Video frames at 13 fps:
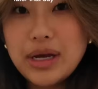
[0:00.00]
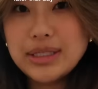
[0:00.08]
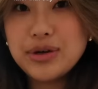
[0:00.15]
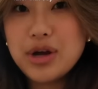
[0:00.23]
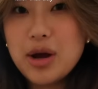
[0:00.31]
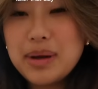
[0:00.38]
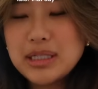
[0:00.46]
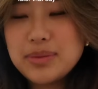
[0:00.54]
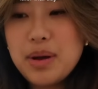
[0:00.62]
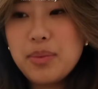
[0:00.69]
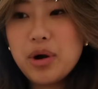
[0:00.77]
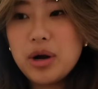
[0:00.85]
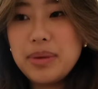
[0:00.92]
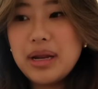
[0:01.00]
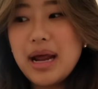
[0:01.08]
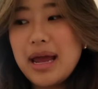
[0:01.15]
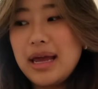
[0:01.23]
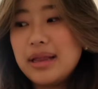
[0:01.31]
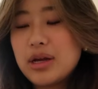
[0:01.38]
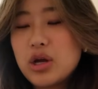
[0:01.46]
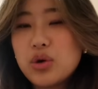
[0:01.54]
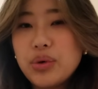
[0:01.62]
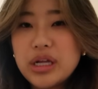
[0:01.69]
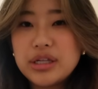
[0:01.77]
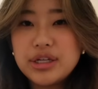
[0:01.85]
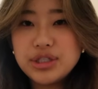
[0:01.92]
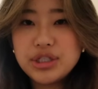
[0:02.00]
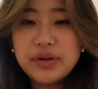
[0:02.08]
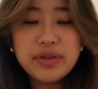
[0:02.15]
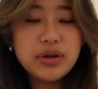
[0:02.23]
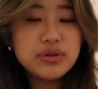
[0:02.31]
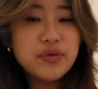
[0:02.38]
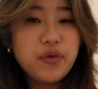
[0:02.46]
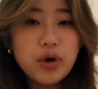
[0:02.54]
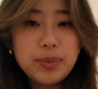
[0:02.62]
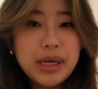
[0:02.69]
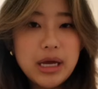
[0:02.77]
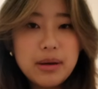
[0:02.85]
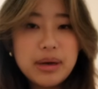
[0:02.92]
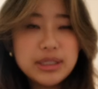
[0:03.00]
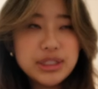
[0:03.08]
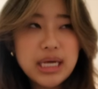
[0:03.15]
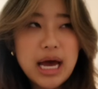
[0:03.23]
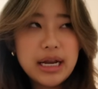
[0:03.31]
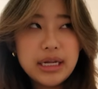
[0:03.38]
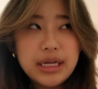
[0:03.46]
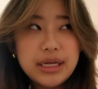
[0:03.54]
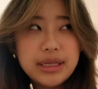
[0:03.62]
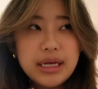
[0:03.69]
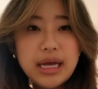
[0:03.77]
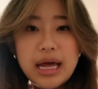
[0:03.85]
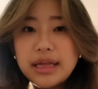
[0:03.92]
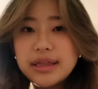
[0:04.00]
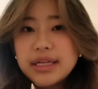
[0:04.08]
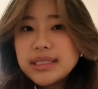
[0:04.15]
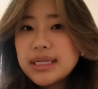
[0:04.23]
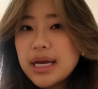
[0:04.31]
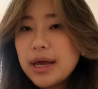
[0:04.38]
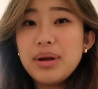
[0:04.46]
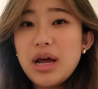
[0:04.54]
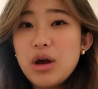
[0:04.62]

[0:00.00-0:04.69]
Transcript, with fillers: Okay, so I got back to my apartment. I ate like a quick lunch even though it's four P M I just hadn't eaten like anything today, but